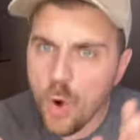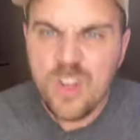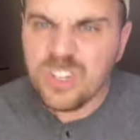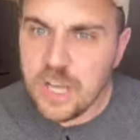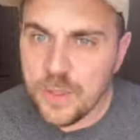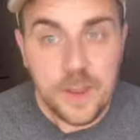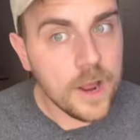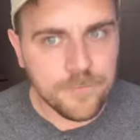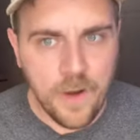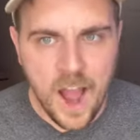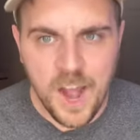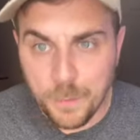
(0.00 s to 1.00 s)
there's nothing on
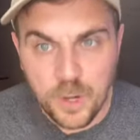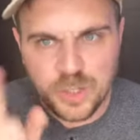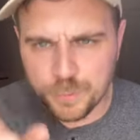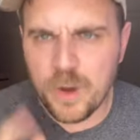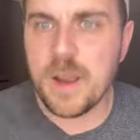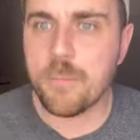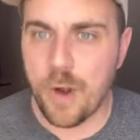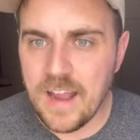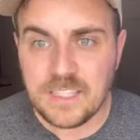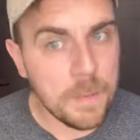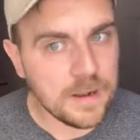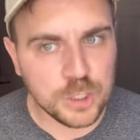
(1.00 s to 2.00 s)
fire, but your spring break's
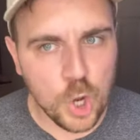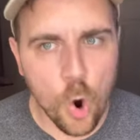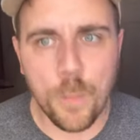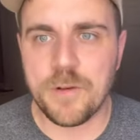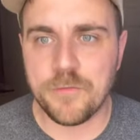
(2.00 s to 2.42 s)
about to go up in